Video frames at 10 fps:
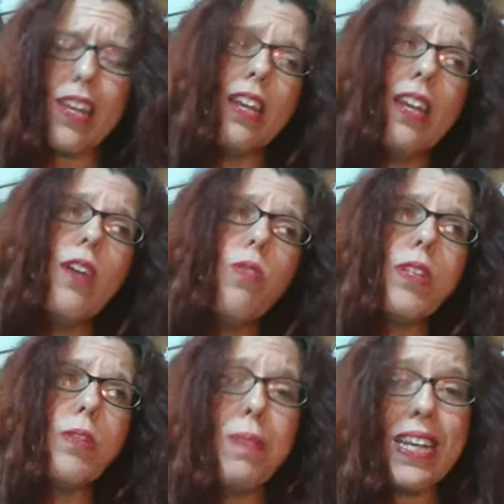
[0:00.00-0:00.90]
which
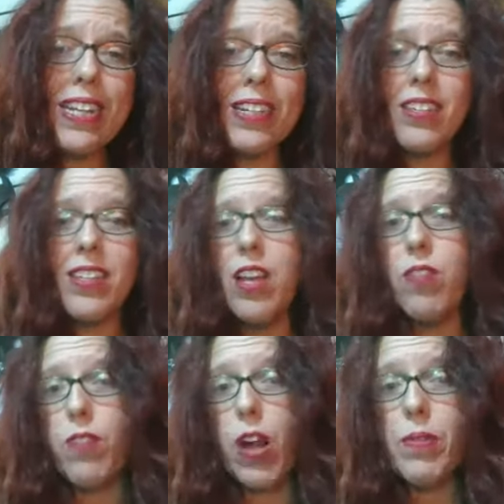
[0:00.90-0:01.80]
means
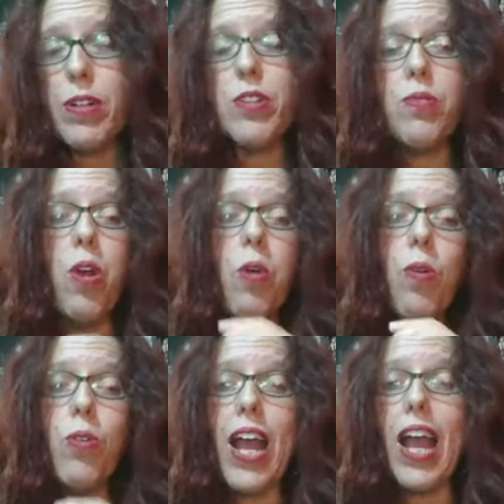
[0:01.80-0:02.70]
farmers won't
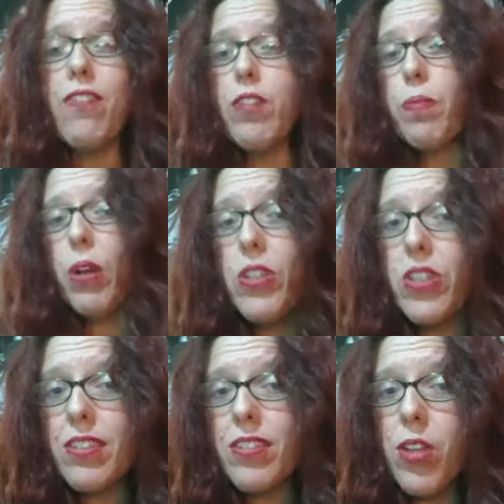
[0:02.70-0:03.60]
have to purchase
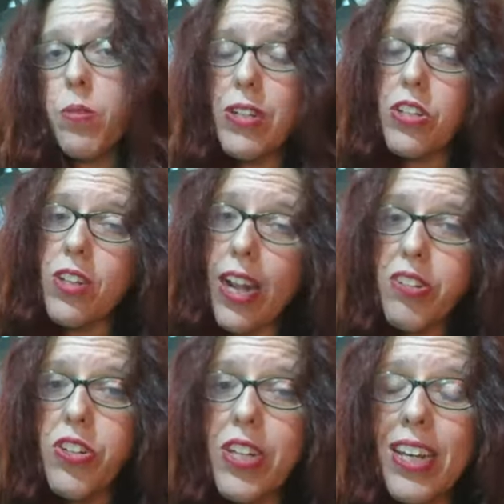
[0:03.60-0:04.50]
so much
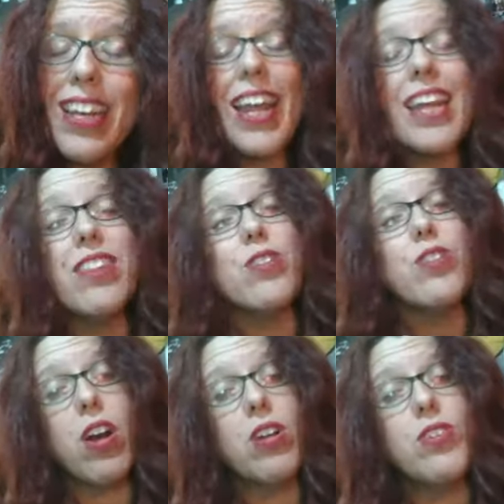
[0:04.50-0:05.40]
nitrogen, and there's
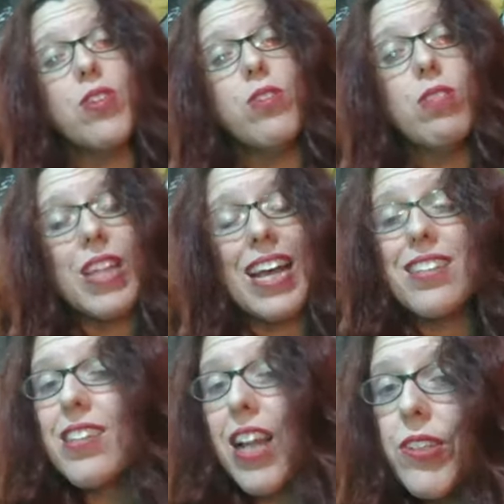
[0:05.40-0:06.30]
also less
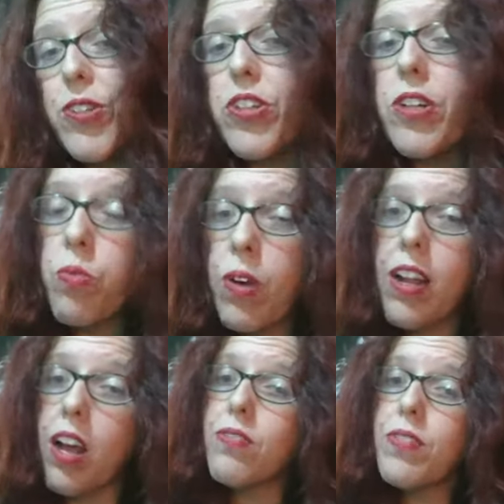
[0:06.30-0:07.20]
nitrogen
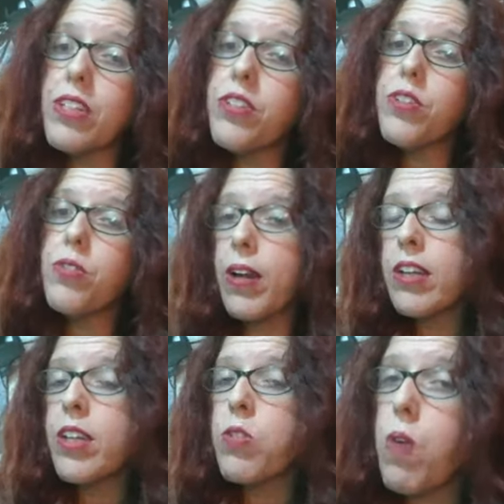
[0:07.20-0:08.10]
runoff into surrounding
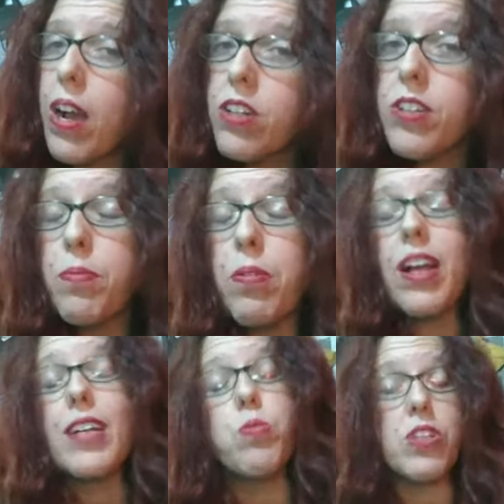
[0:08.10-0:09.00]
water supplies,
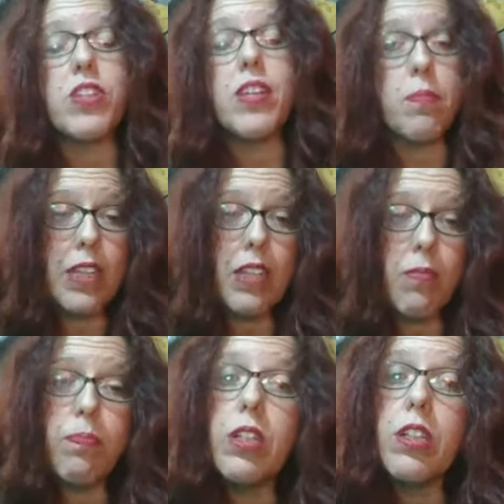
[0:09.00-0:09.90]
which can be a
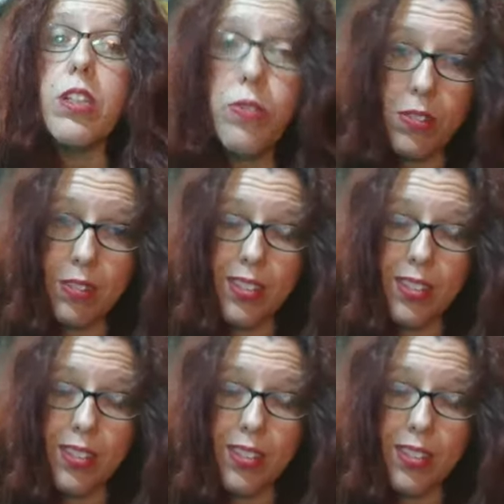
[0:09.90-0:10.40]
pollutant.